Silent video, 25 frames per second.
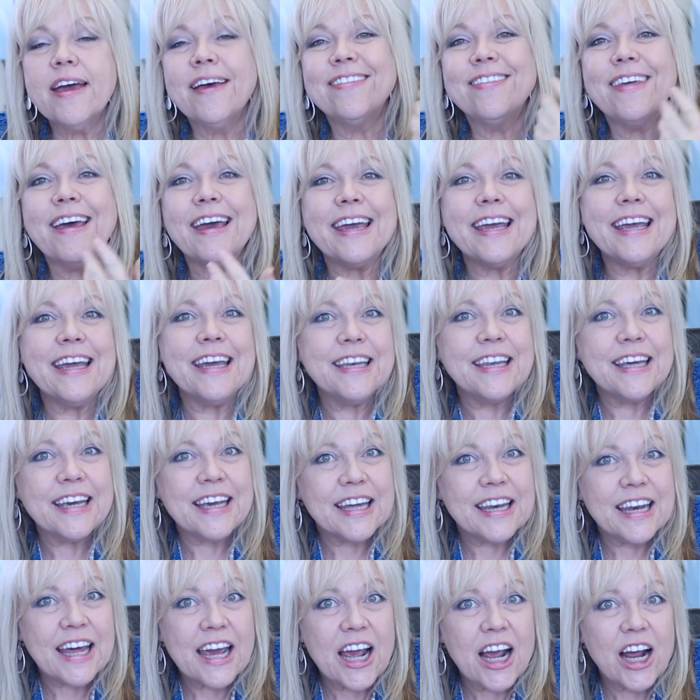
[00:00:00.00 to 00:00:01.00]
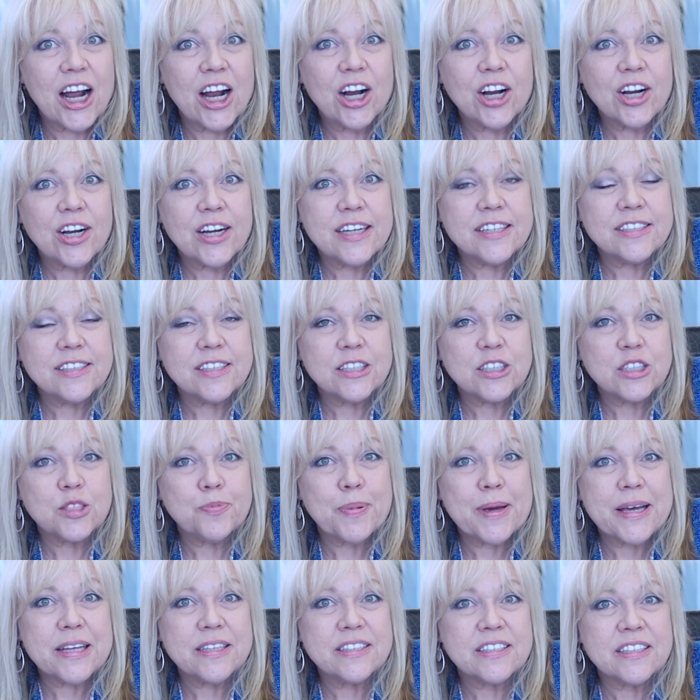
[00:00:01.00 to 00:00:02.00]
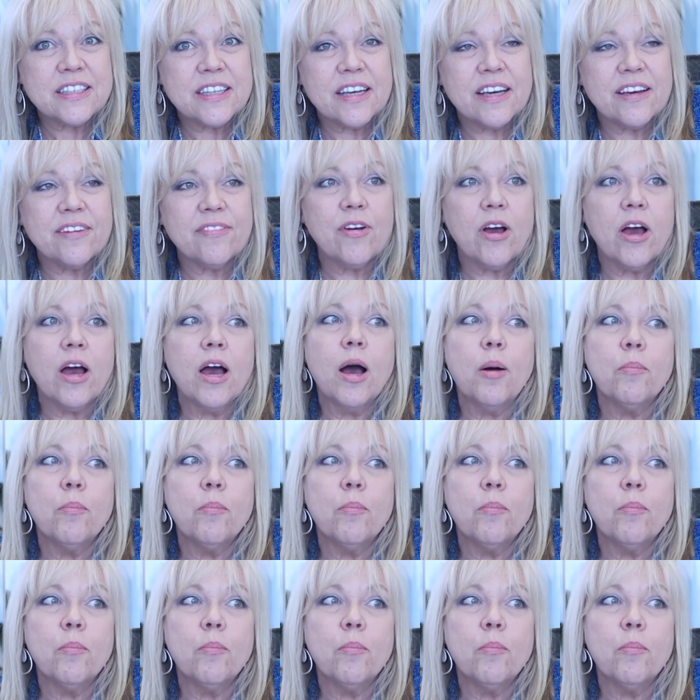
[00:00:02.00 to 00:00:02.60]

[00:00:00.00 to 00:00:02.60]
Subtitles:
the heating and air is expensive,